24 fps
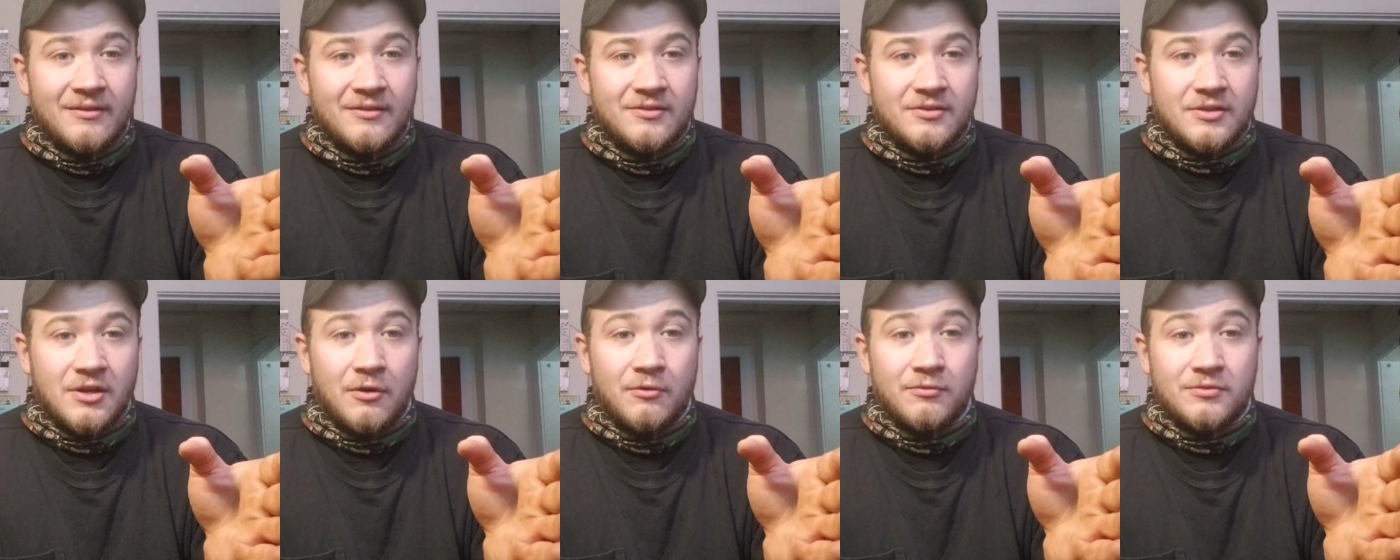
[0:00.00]

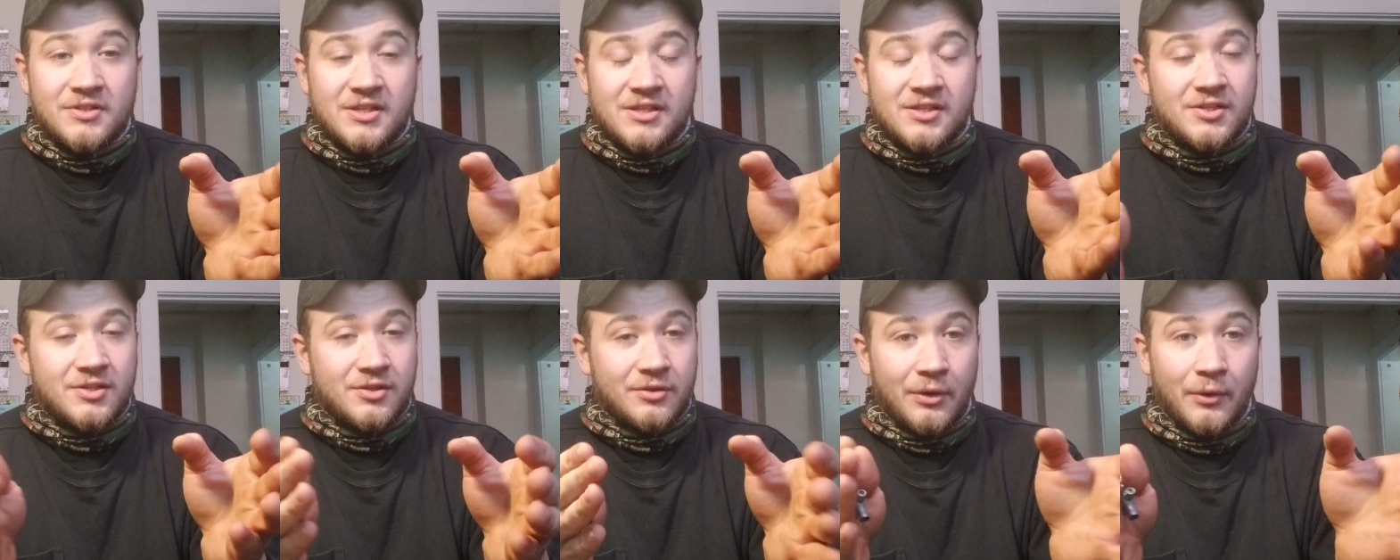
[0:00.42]
Don't
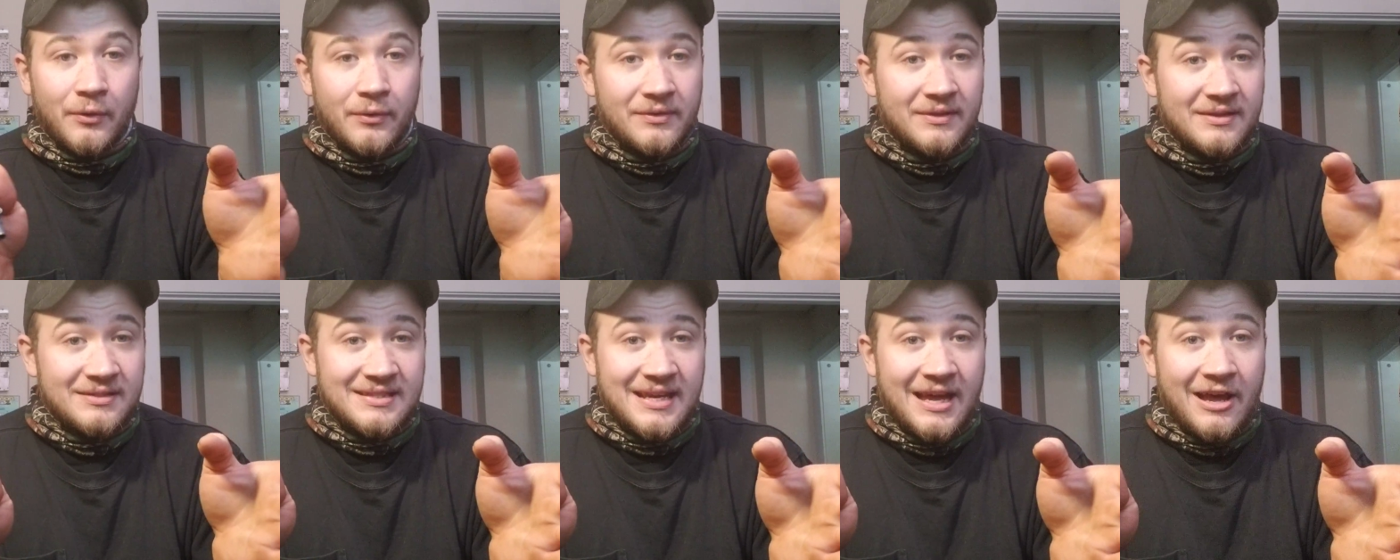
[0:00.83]
just throw
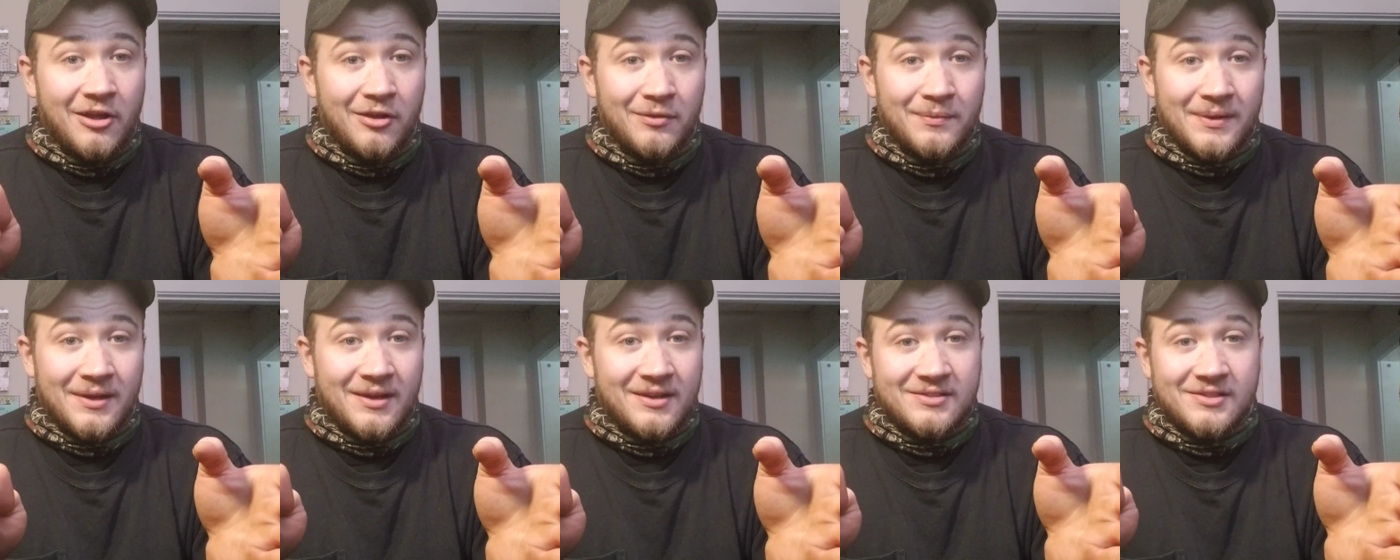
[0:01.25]
in the towel
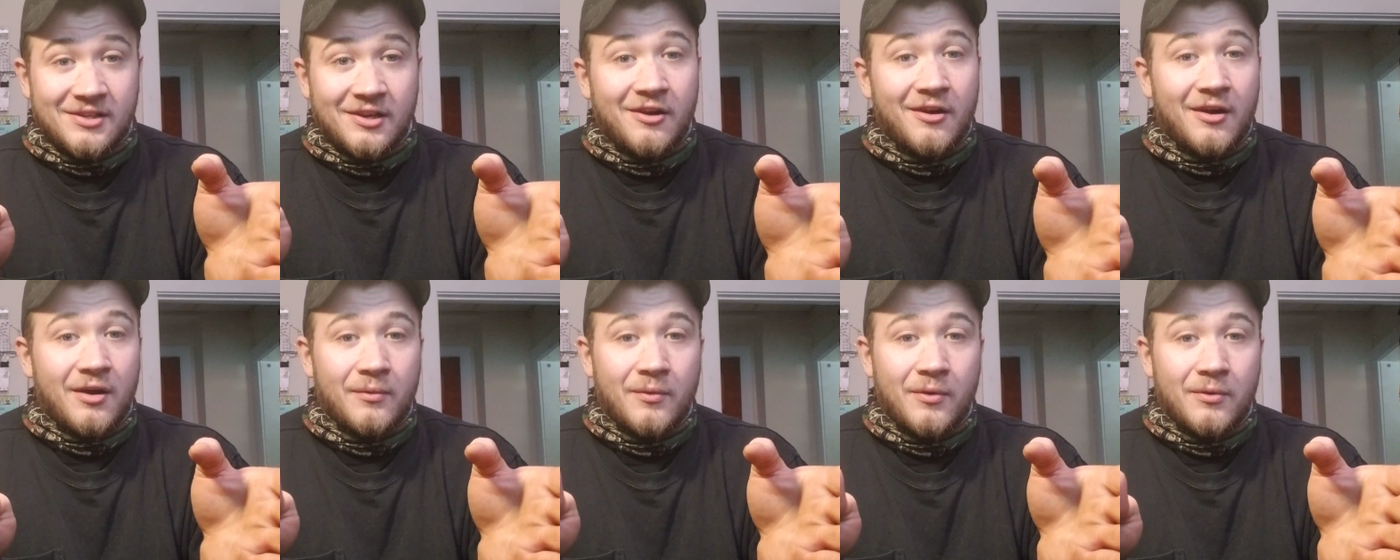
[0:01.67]
because the
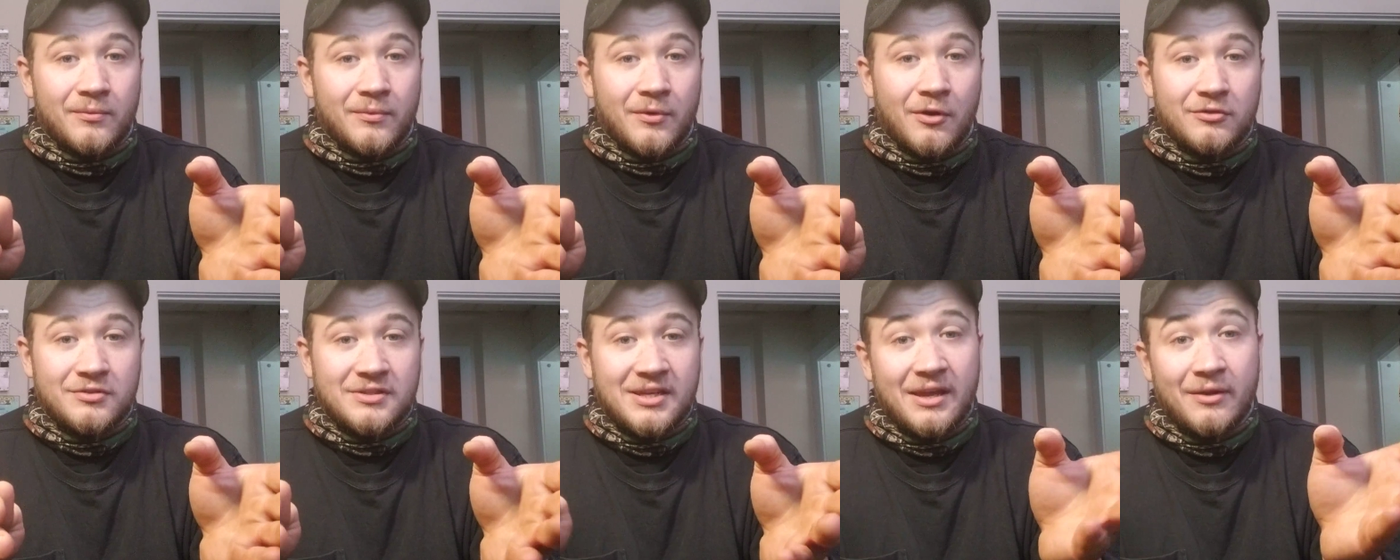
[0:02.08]
car won't
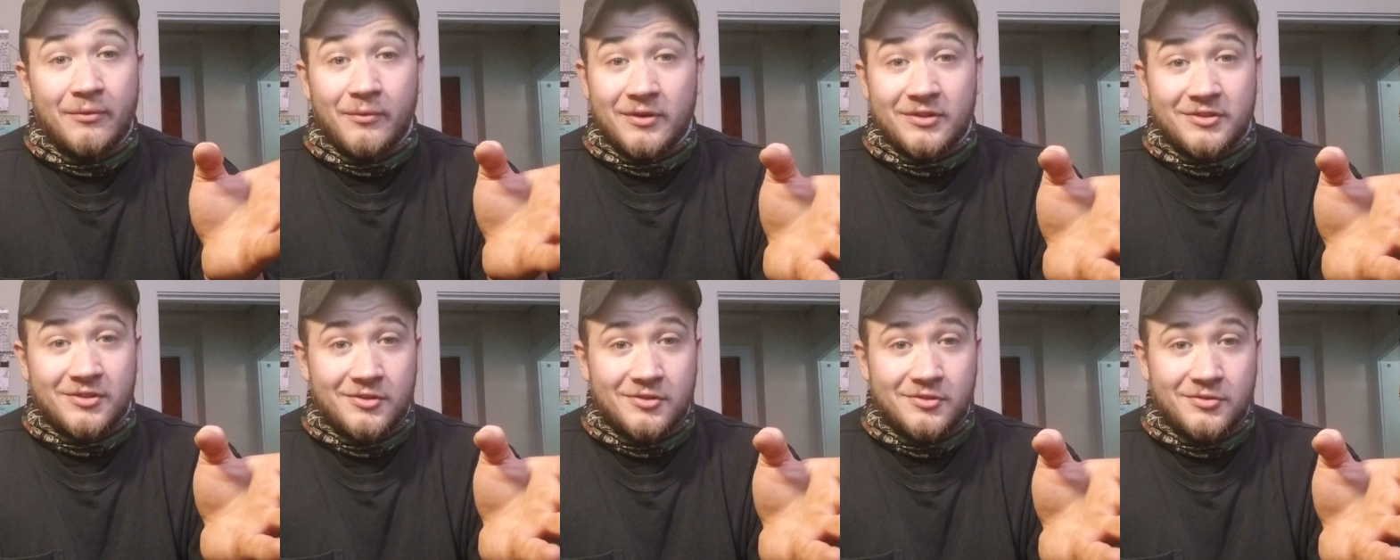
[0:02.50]
rotate
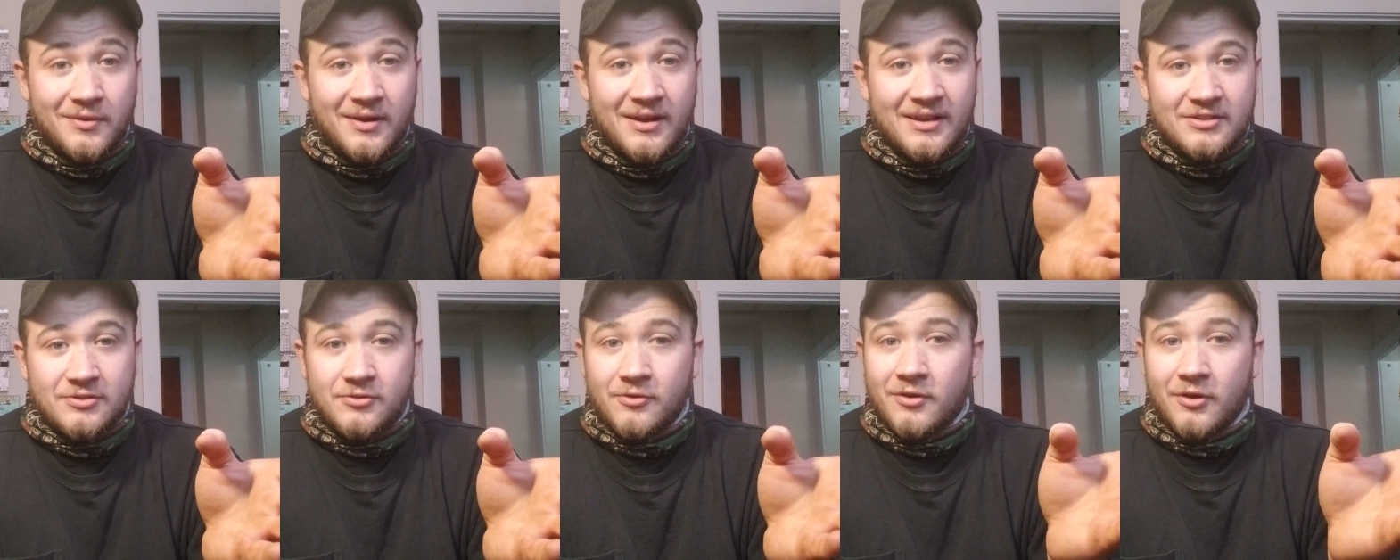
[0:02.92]
once or
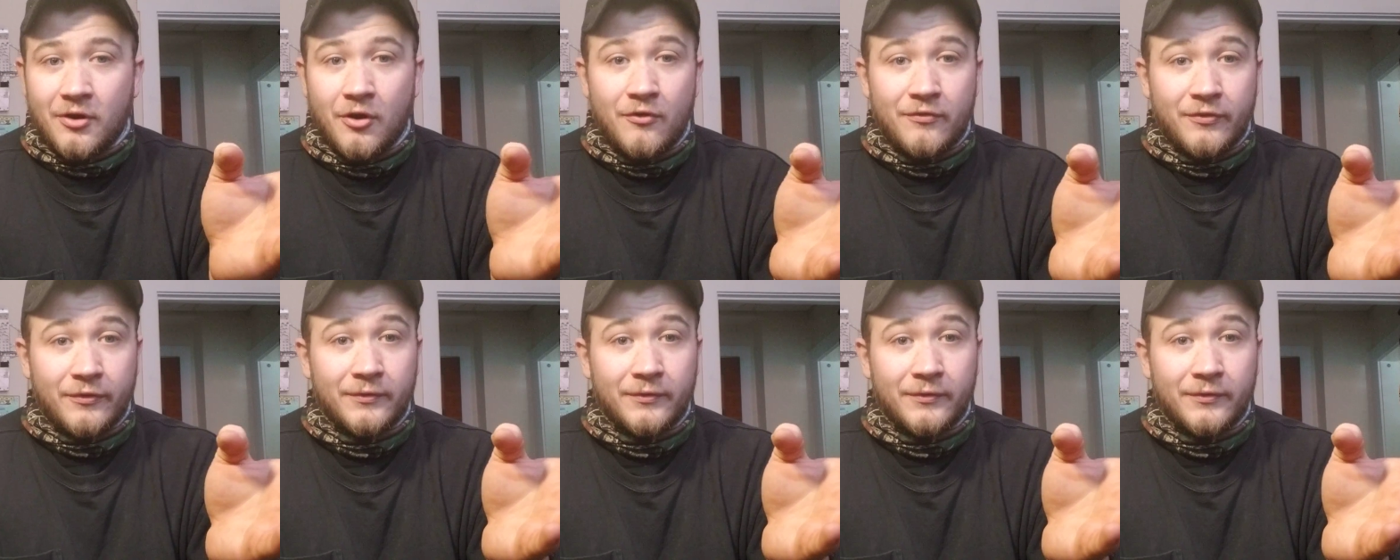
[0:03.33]
twice or it over